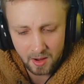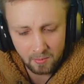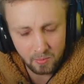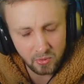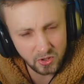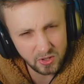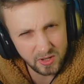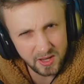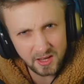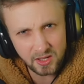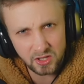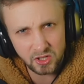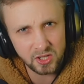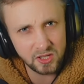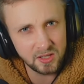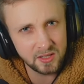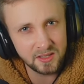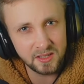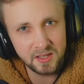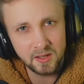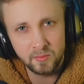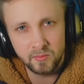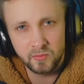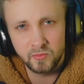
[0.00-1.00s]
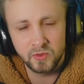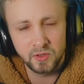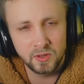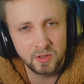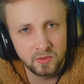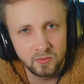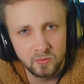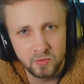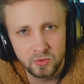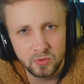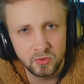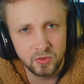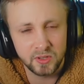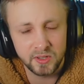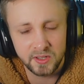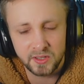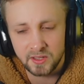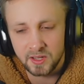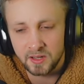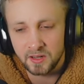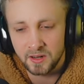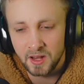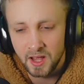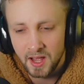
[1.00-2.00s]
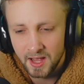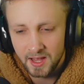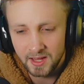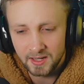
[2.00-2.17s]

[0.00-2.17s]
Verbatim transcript: But yeah, she seemed really ruthless and